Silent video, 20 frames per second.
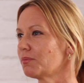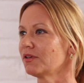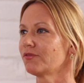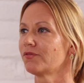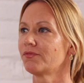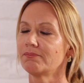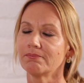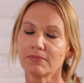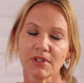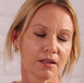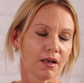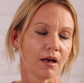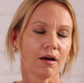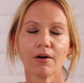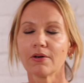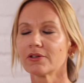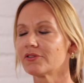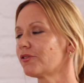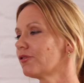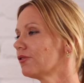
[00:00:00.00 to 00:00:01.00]
be, you
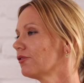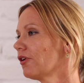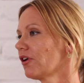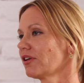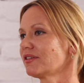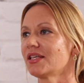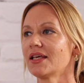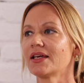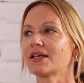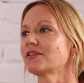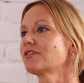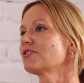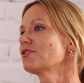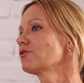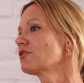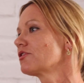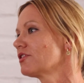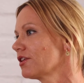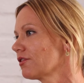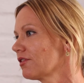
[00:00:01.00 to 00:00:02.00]
know, to not take it
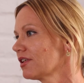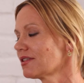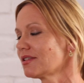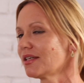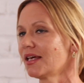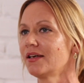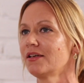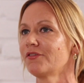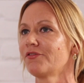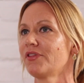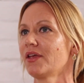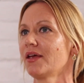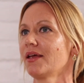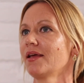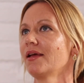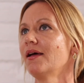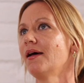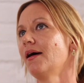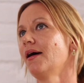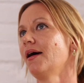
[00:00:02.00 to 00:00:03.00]
so serious. And if
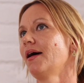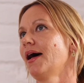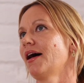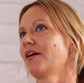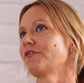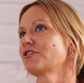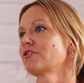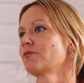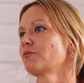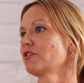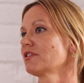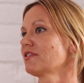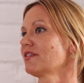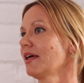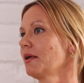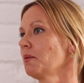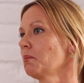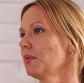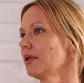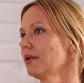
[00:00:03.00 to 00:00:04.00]
they have some
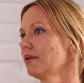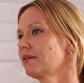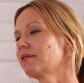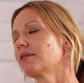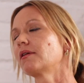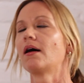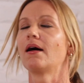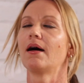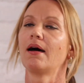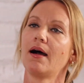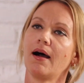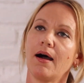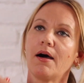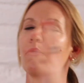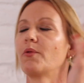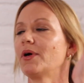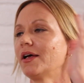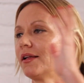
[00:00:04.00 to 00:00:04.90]
resentments, oh